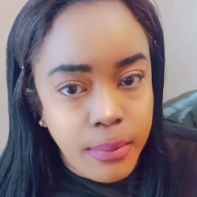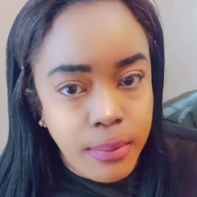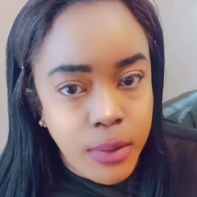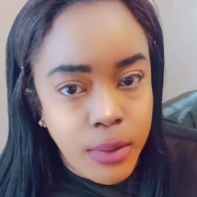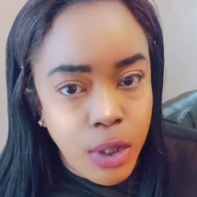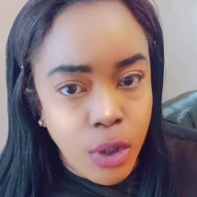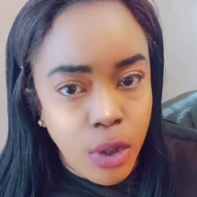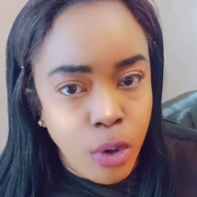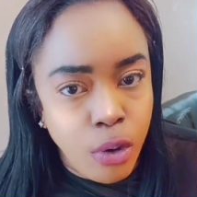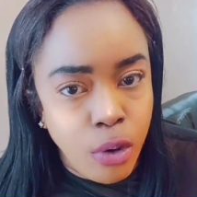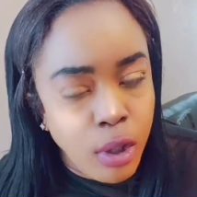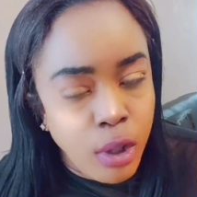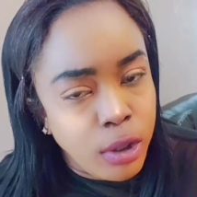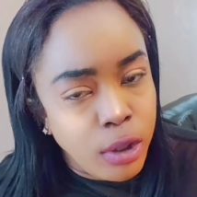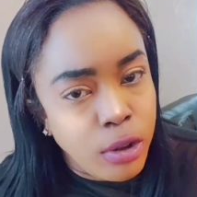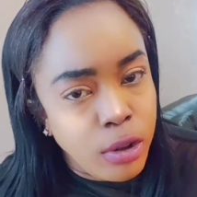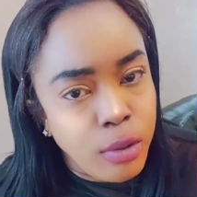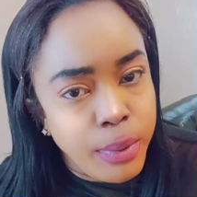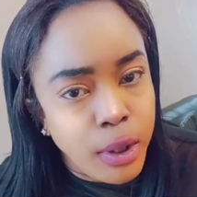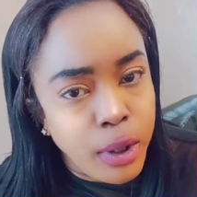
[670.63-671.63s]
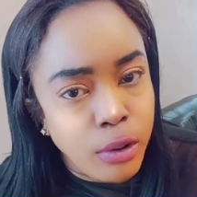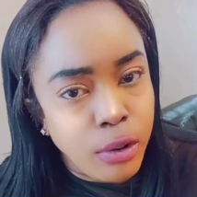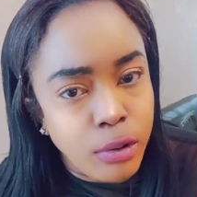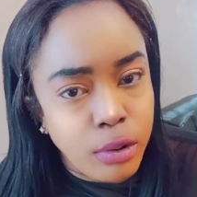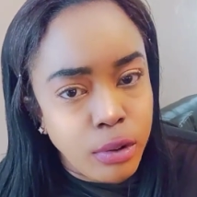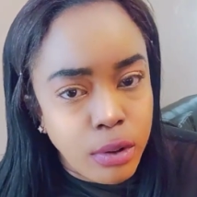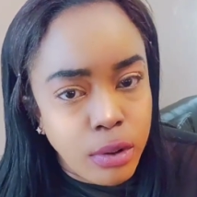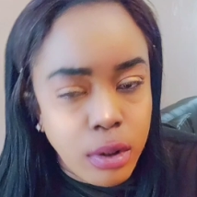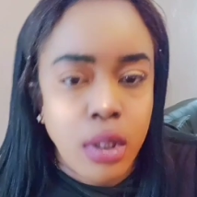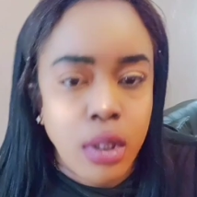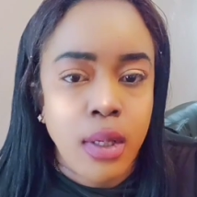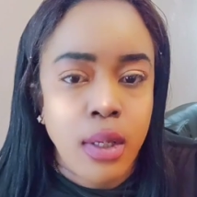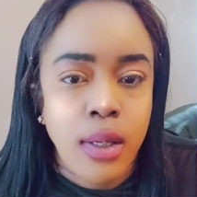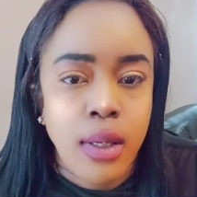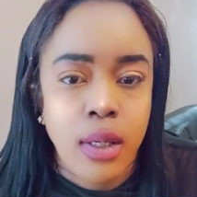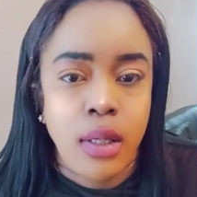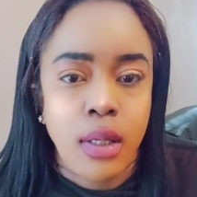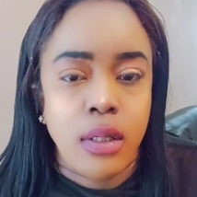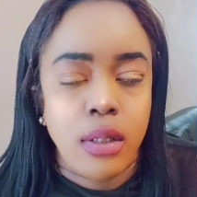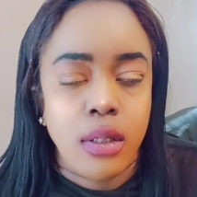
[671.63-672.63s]
you know, a little bit
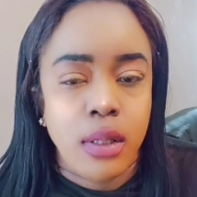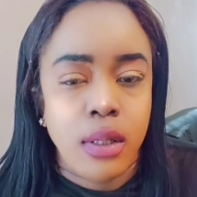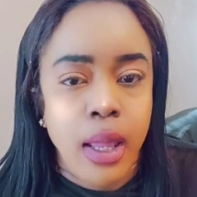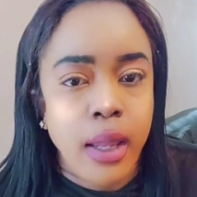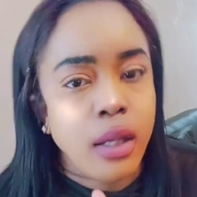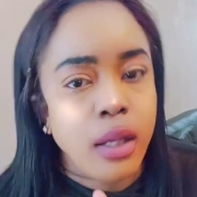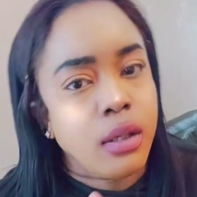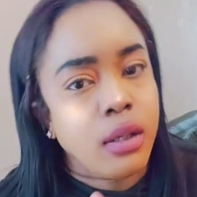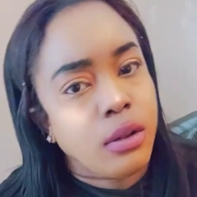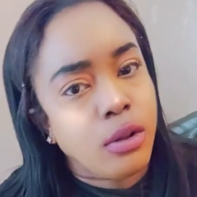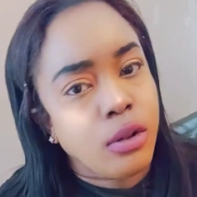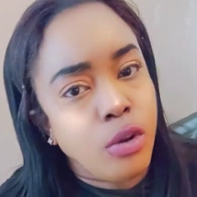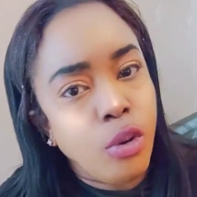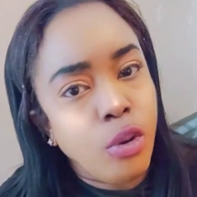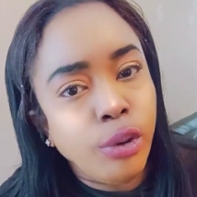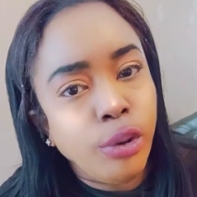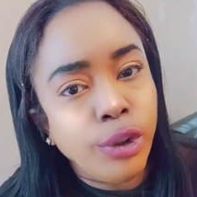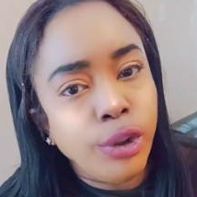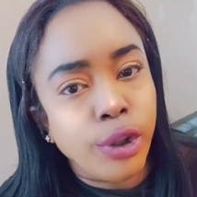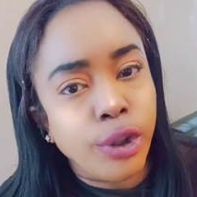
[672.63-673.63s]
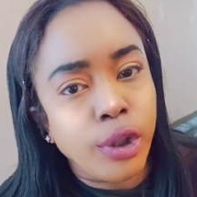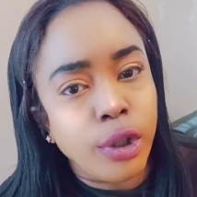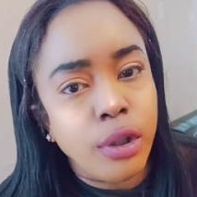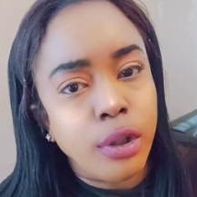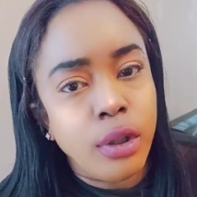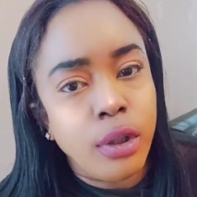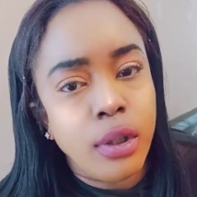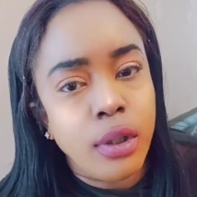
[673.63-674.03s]
like cooler.